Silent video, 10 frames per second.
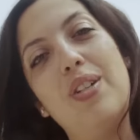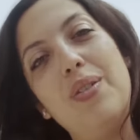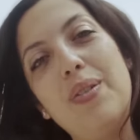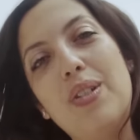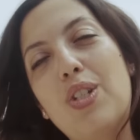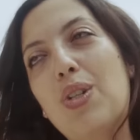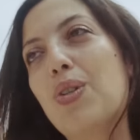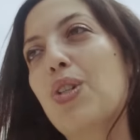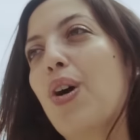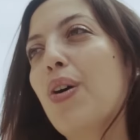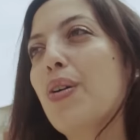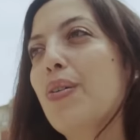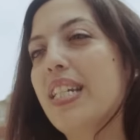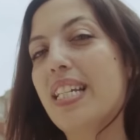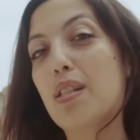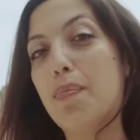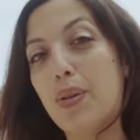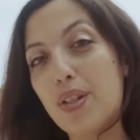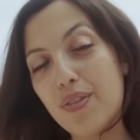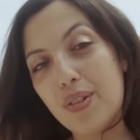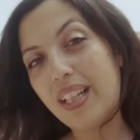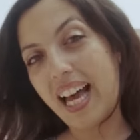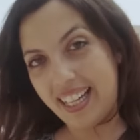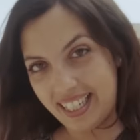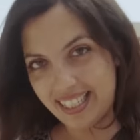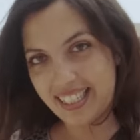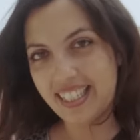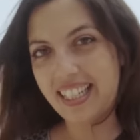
you to show you this beautiful island.